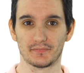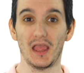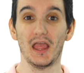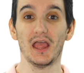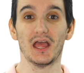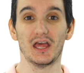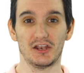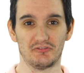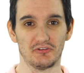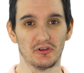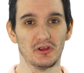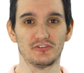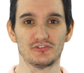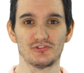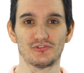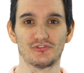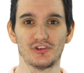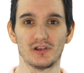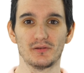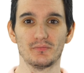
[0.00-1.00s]
And if you're
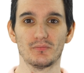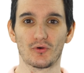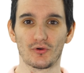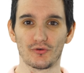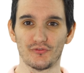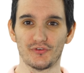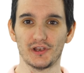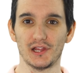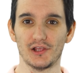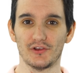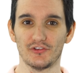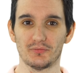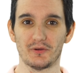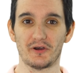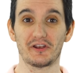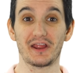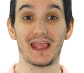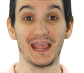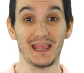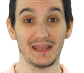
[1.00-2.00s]
interested in more videos about
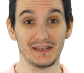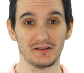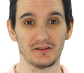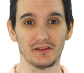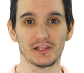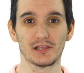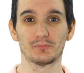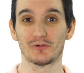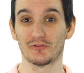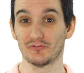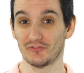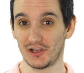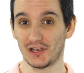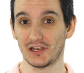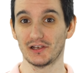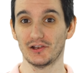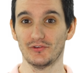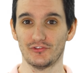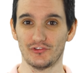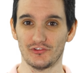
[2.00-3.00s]
handling and preventing
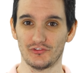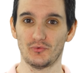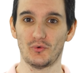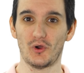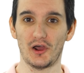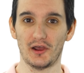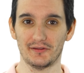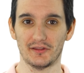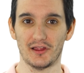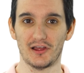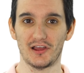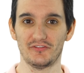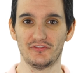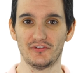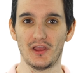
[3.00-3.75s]
nuisance wildlife,